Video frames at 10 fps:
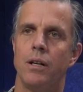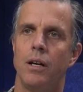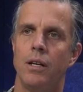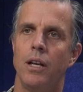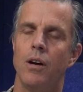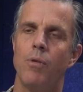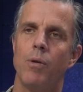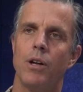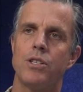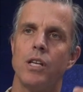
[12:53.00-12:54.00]
you know,
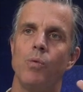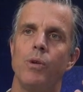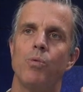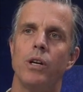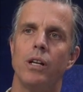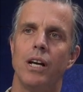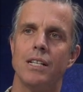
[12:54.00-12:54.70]
until we realize